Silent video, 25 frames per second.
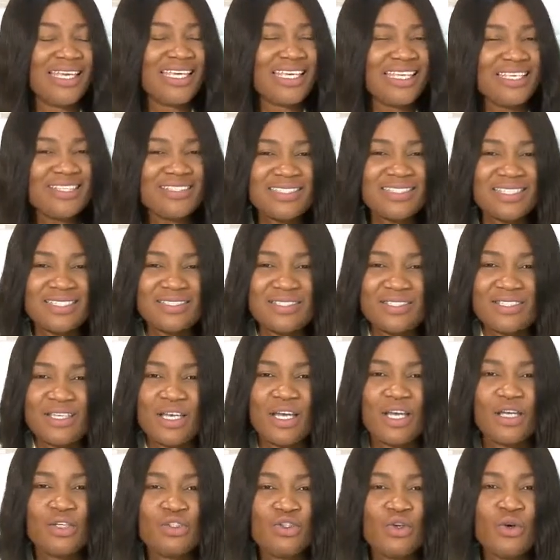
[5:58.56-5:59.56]
it is
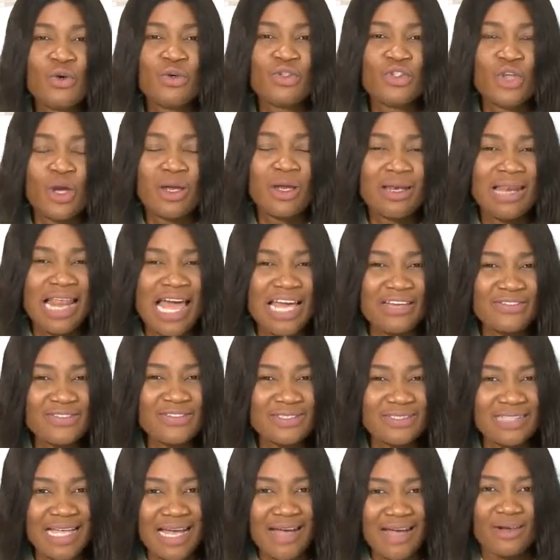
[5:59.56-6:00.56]
your
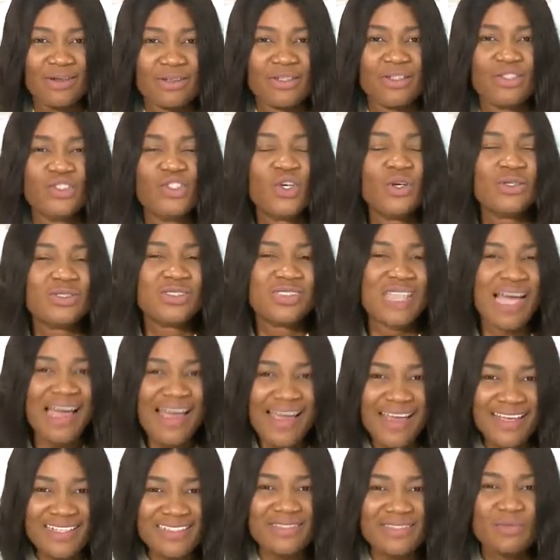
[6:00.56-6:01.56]
lifestyle, your
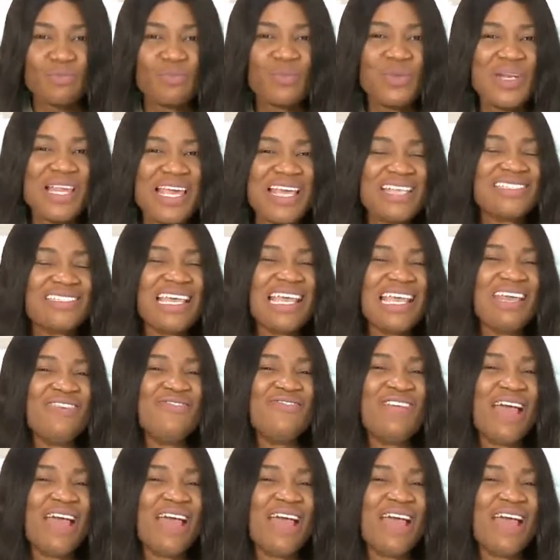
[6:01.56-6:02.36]
diet plays a